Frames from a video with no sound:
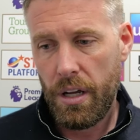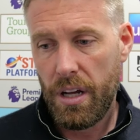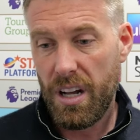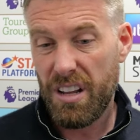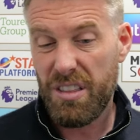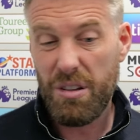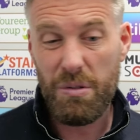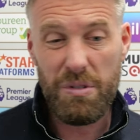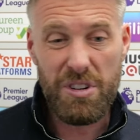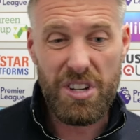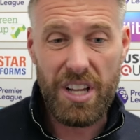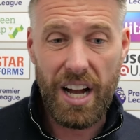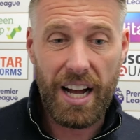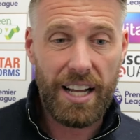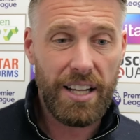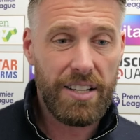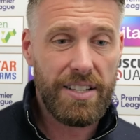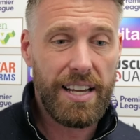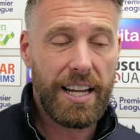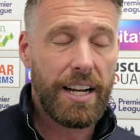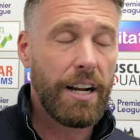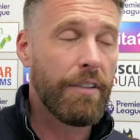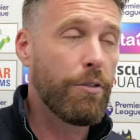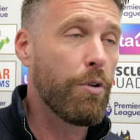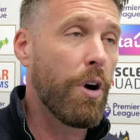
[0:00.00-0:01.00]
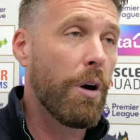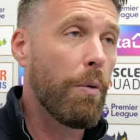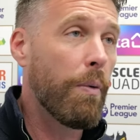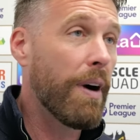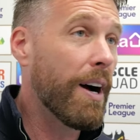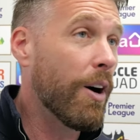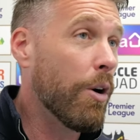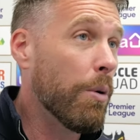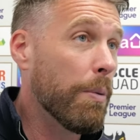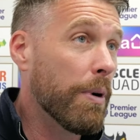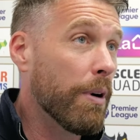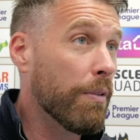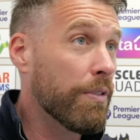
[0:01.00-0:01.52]
I thought we started the second half quite
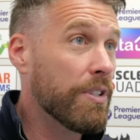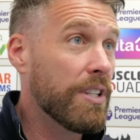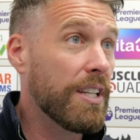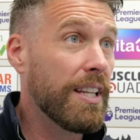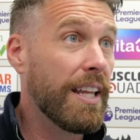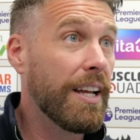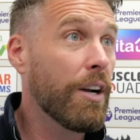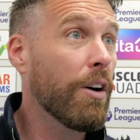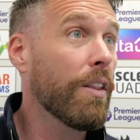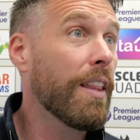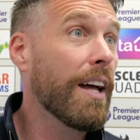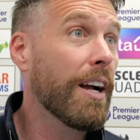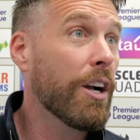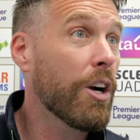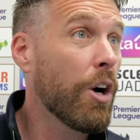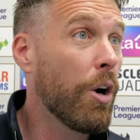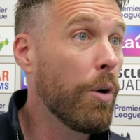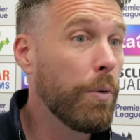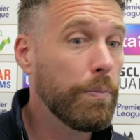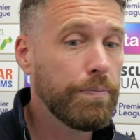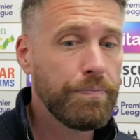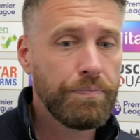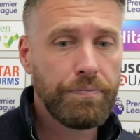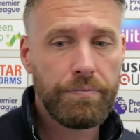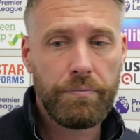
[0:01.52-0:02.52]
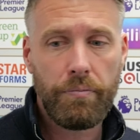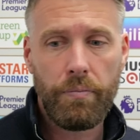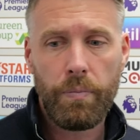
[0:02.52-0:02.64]
well, but obviously they got that goal.